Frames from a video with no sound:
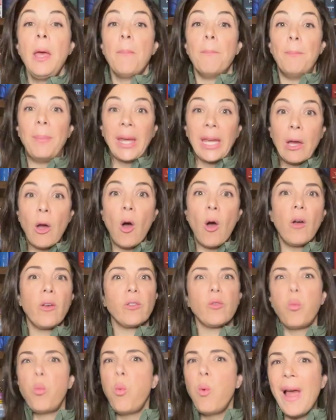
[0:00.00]

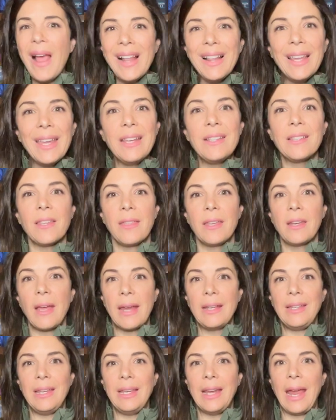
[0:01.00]
Because well into the
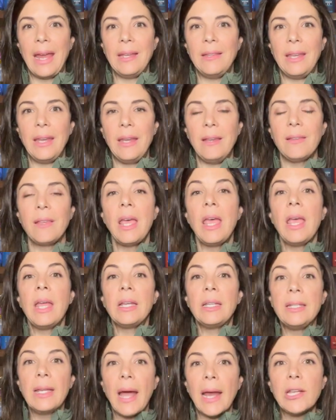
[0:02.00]
1980s,
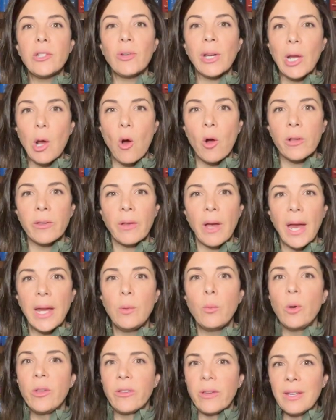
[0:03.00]
nitric
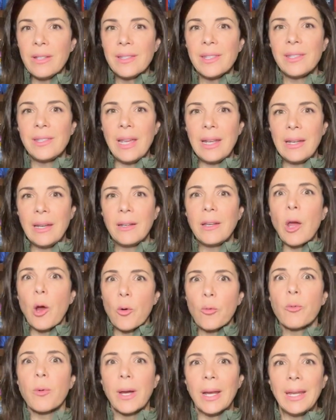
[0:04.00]
oxide was considered
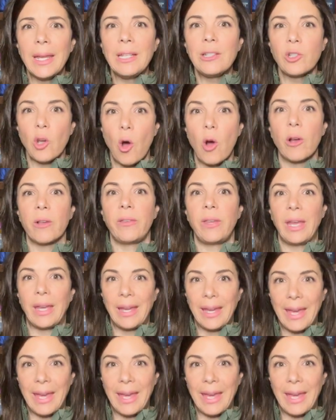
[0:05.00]
a really toxic